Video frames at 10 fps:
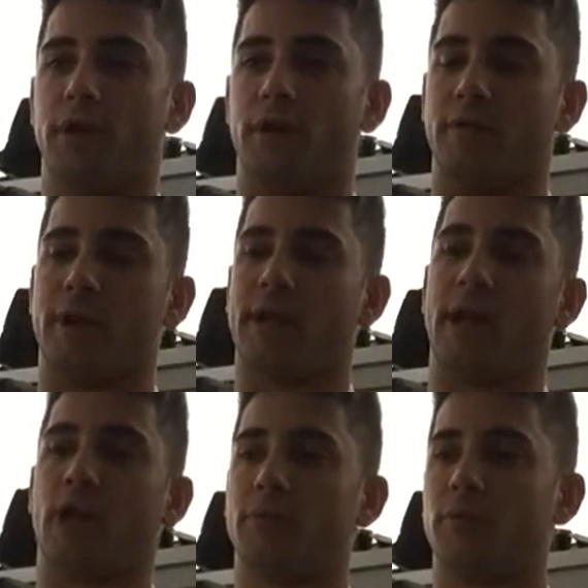And if I can
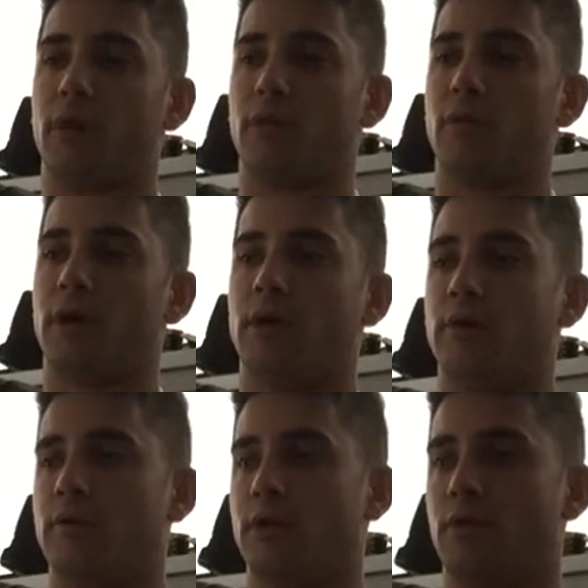help you in any way,
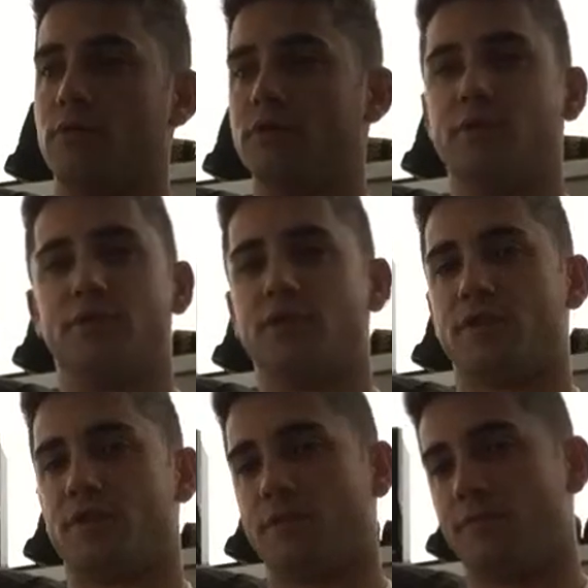you can always
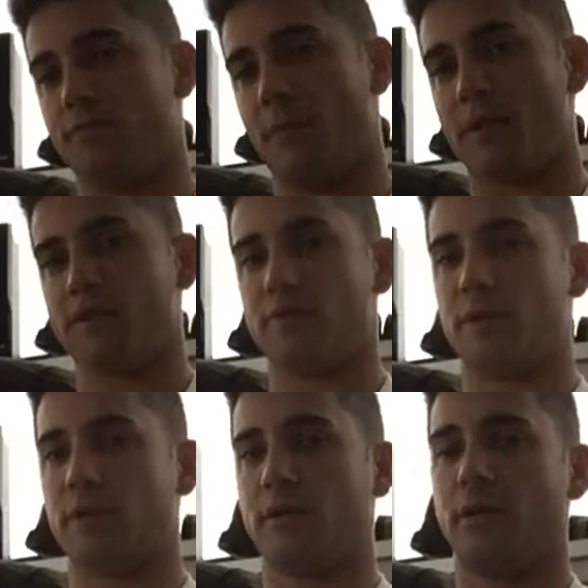just message
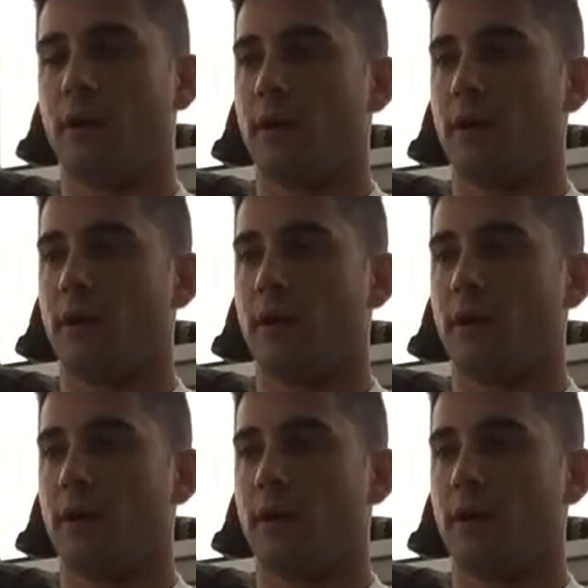me